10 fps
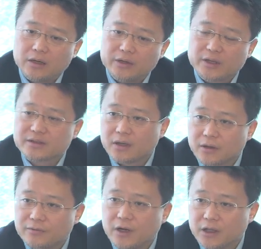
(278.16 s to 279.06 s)
US
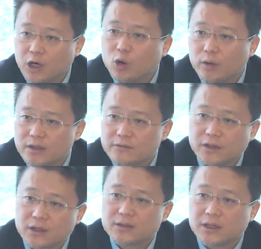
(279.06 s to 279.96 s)
dollar fund always
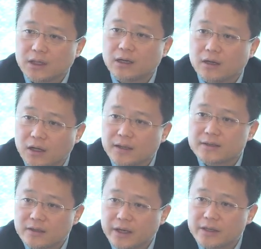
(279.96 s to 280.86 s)
focusing on early
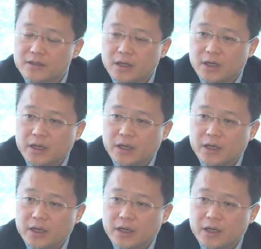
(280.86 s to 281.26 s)
stage.